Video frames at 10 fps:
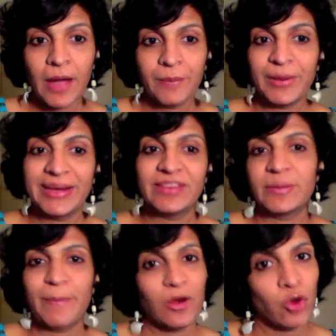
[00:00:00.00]
But it's
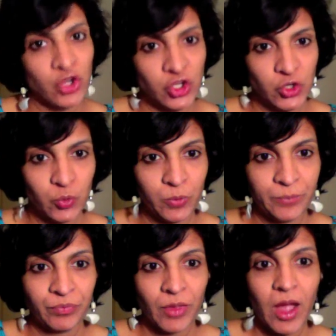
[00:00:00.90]
dependent on you.
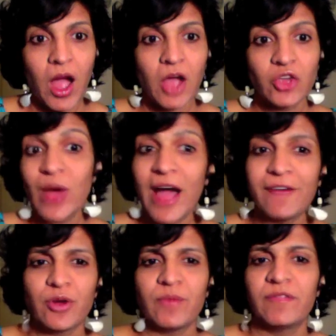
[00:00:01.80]
You have
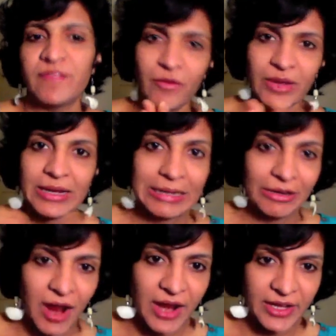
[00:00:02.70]
to have a very
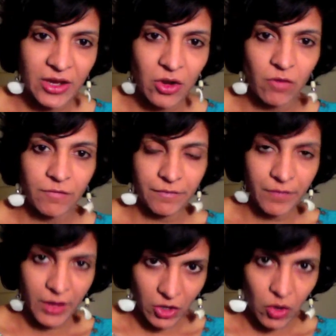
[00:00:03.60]
clear idea of
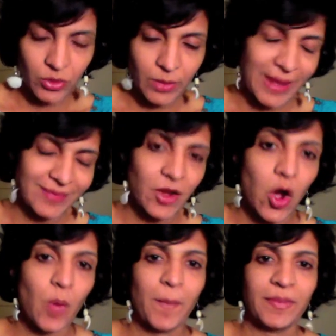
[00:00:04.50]
the basic
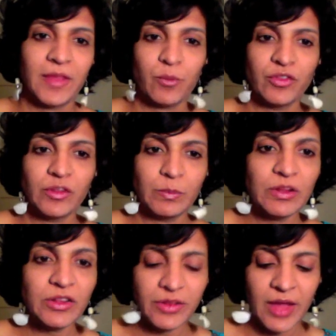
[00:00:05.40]
homeopathic
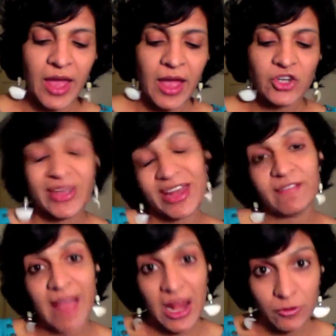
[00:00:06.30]
principles to get
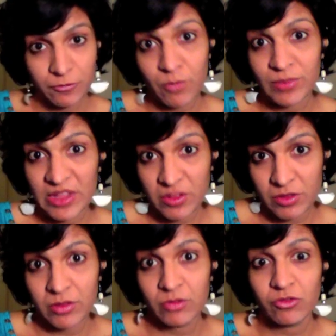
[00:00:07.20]
value from these
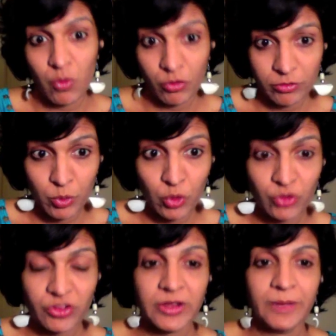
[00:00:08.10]
source
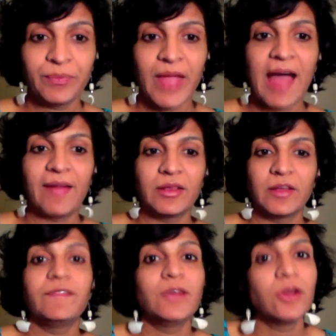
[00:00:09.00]
books, and
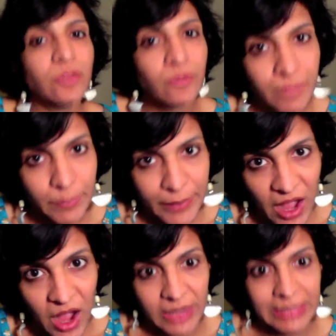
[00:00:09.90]
the philosophy
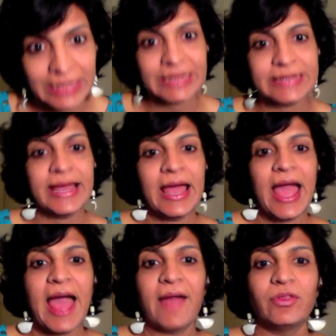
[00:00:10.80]
behind it,
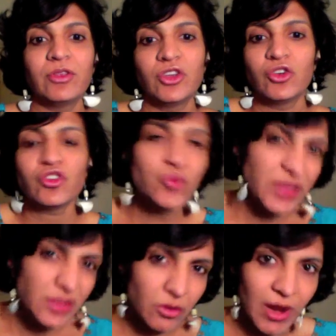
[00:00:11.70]
and
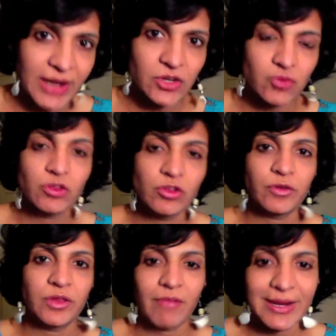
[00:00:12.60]
choosing the right tools for
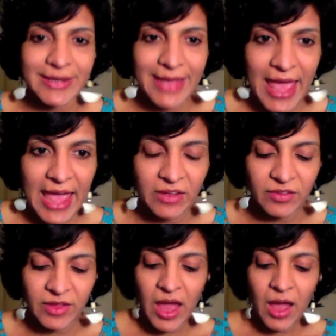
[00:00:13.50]
the right
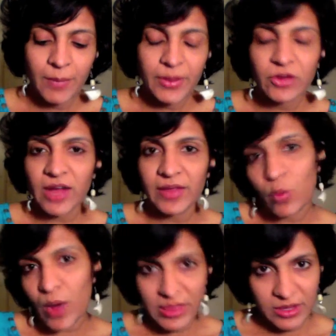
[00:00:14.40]
case, because
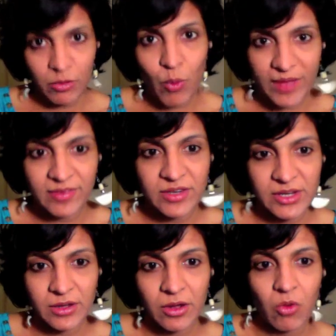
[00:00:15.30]
otherwise it's
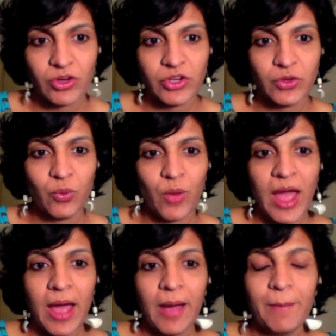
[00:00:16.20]
wasted on you.
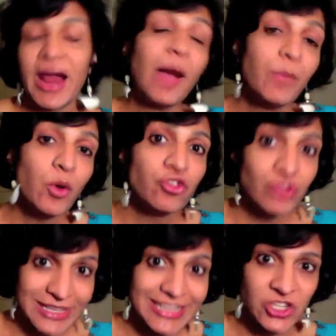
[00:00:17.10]
But I'm going to
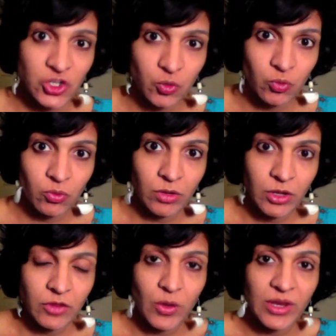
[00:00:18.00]
teach you,
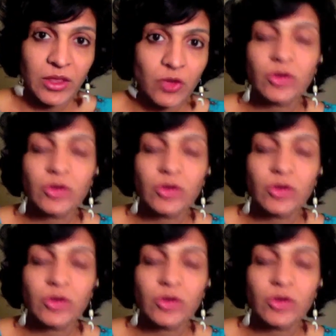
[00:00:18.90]
so you're